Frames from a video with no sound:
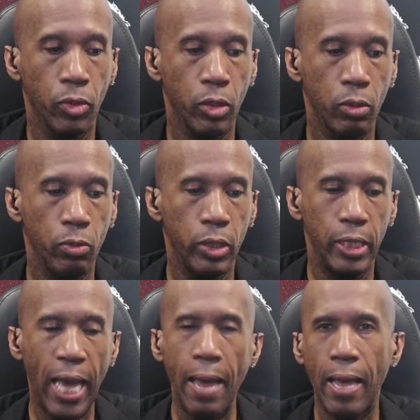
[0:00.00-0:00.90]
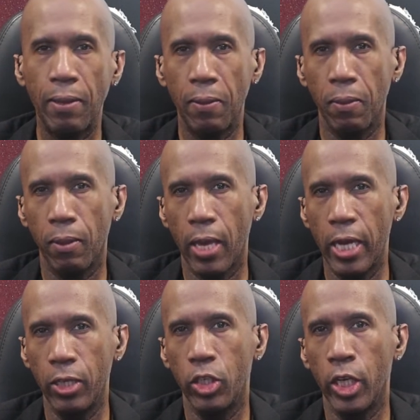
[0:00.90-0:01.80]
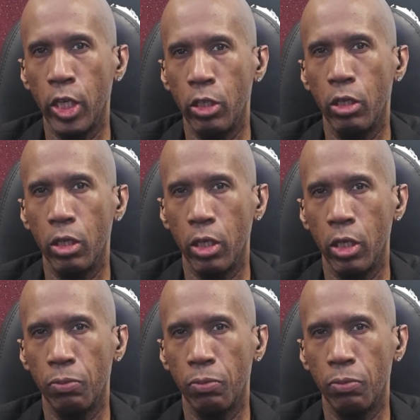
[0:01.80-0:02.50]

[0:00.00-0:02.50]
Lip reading: When that energy is